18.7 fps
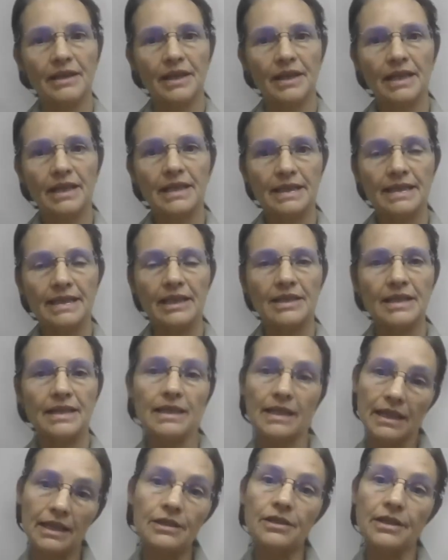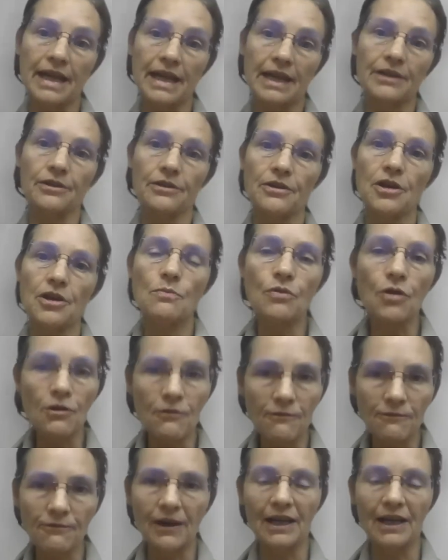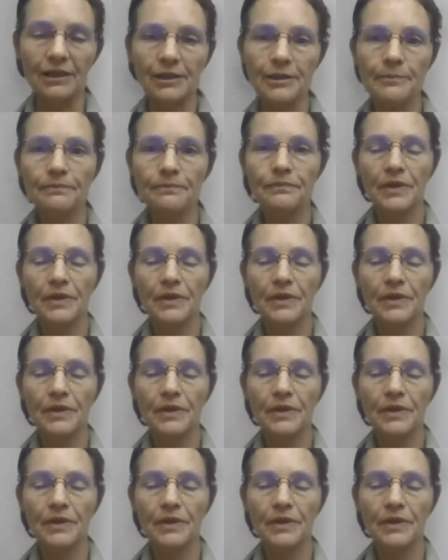in a sense in the indicator profile